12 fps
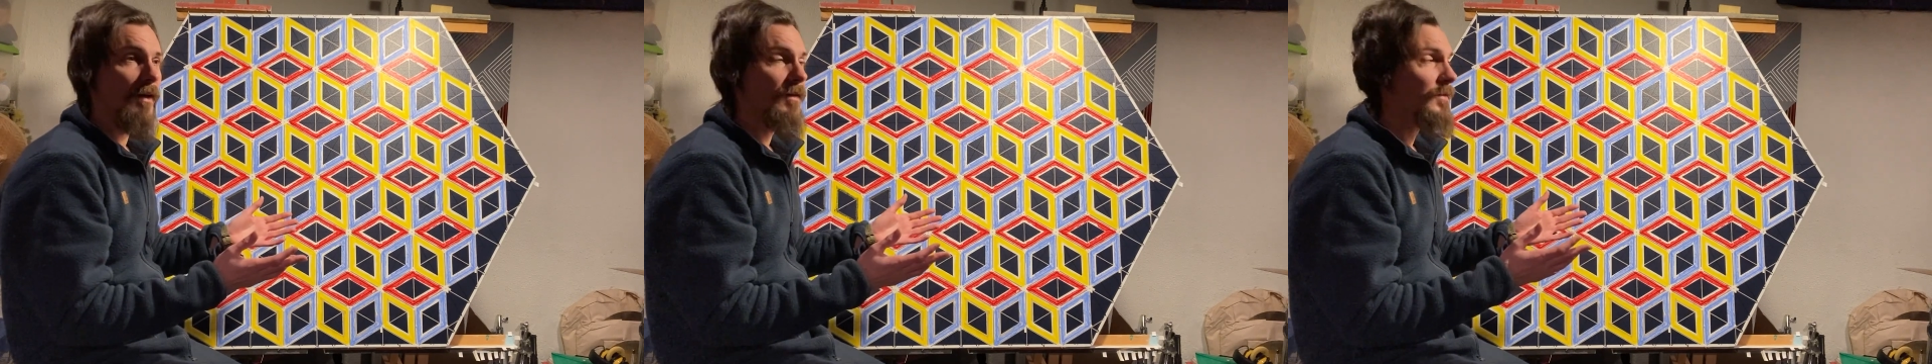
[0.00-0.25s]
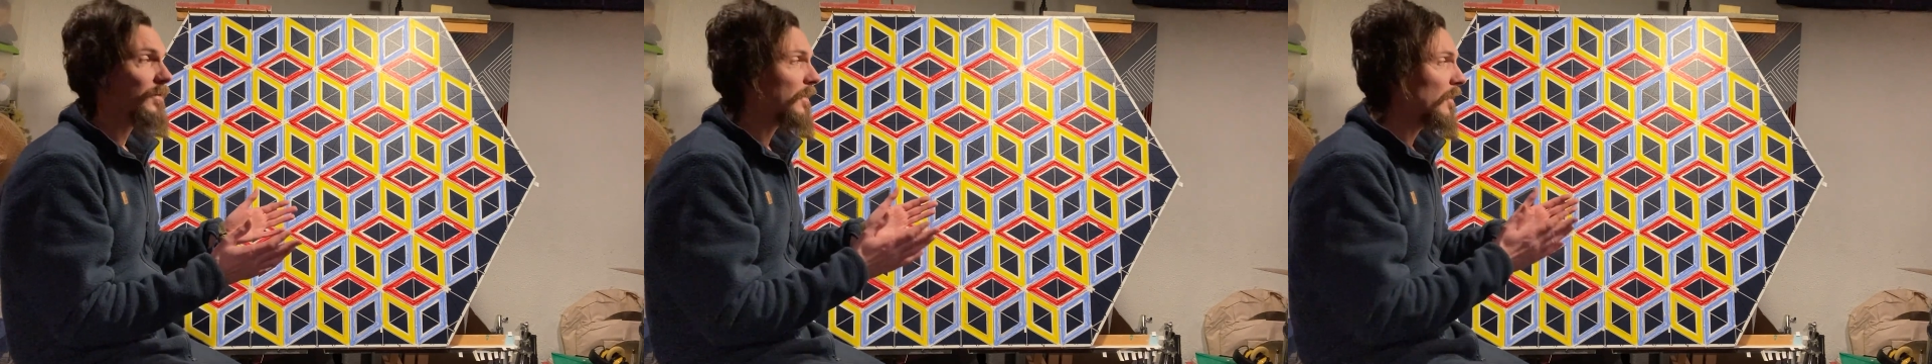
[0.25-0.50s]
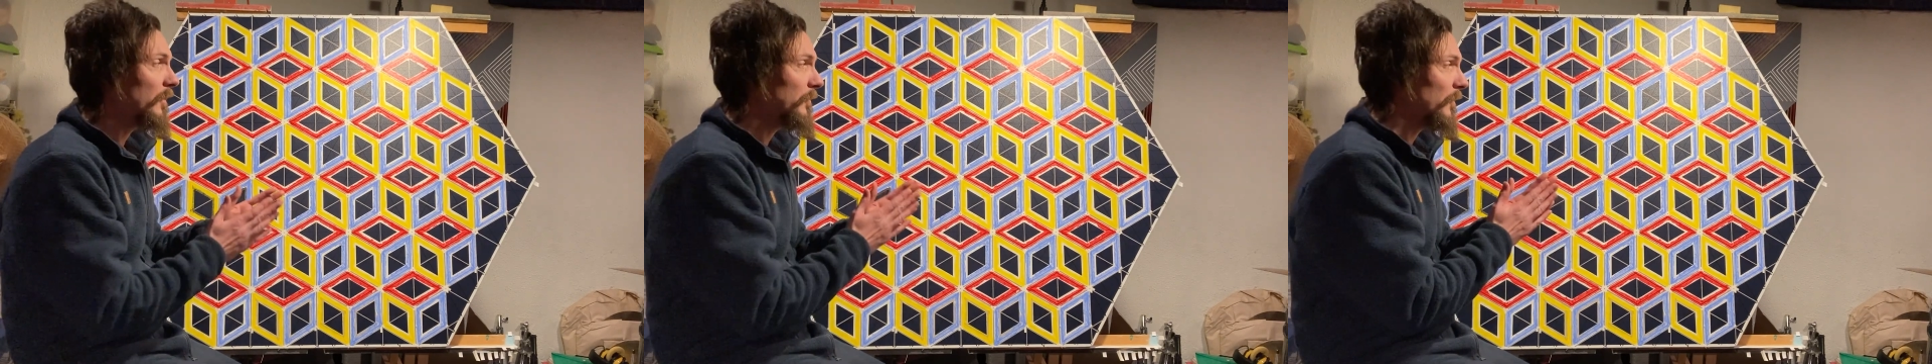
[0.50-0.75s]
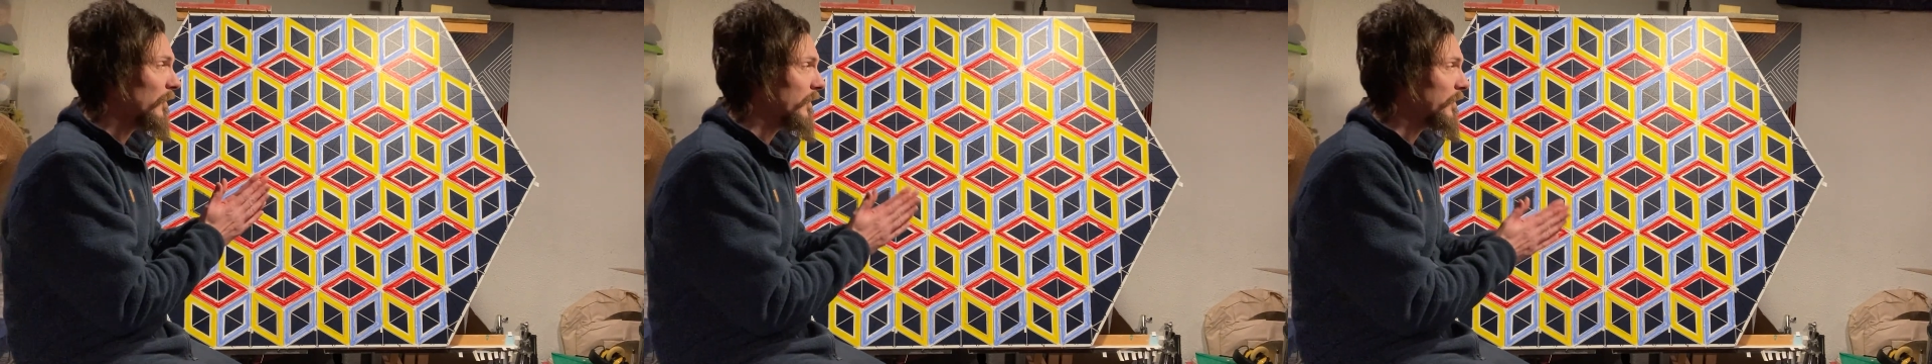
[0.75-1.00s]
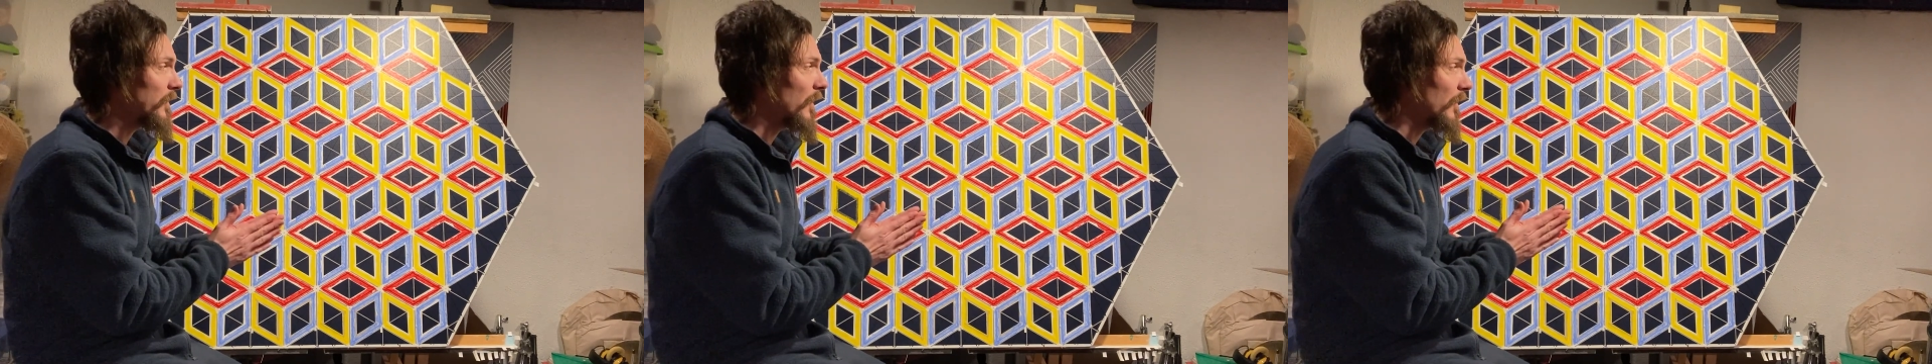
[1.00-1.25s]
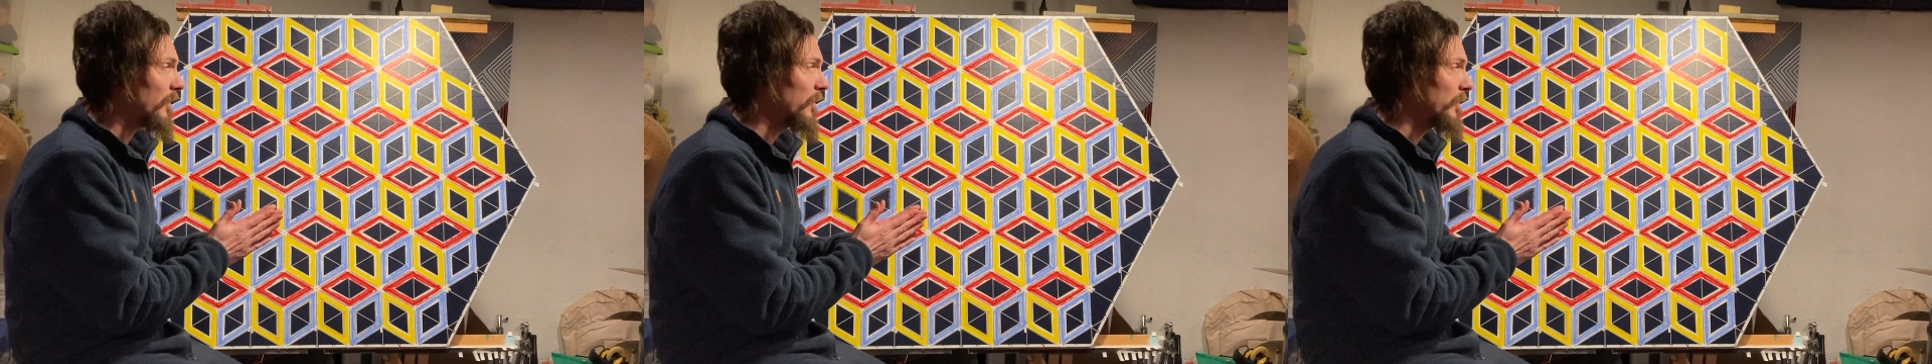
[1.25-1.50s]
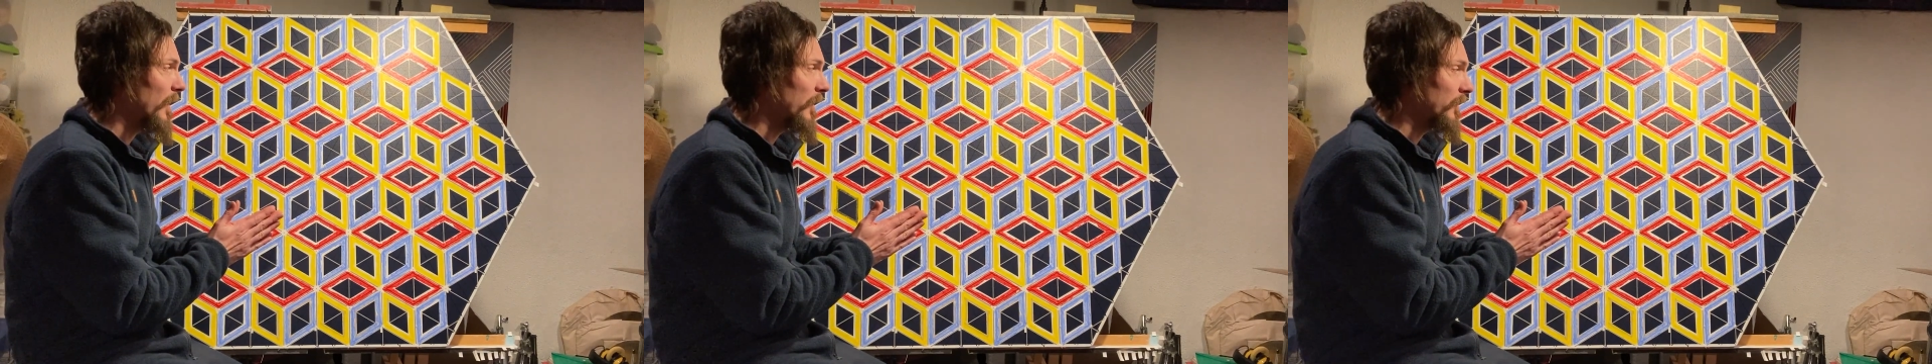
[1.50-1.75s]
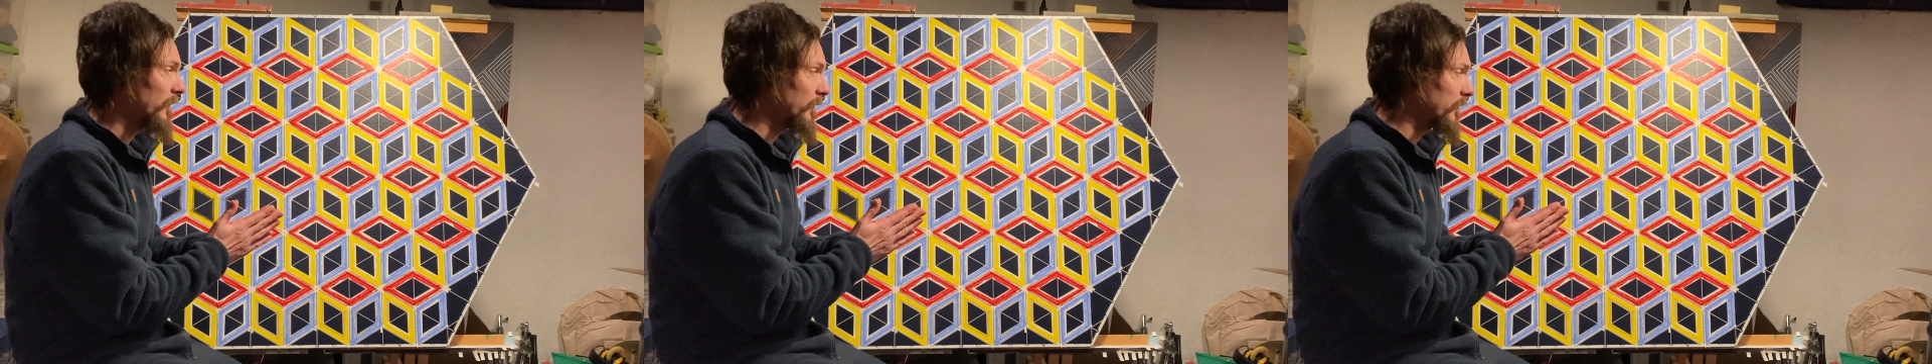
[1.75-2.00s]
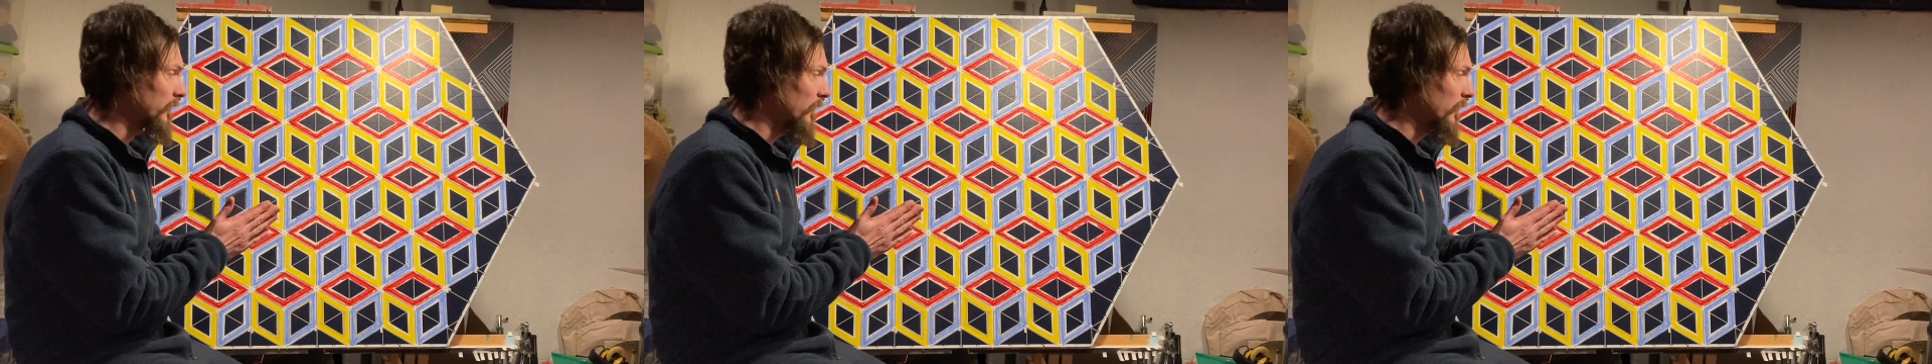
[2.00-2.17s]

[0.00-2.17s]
I just kind of want to talk about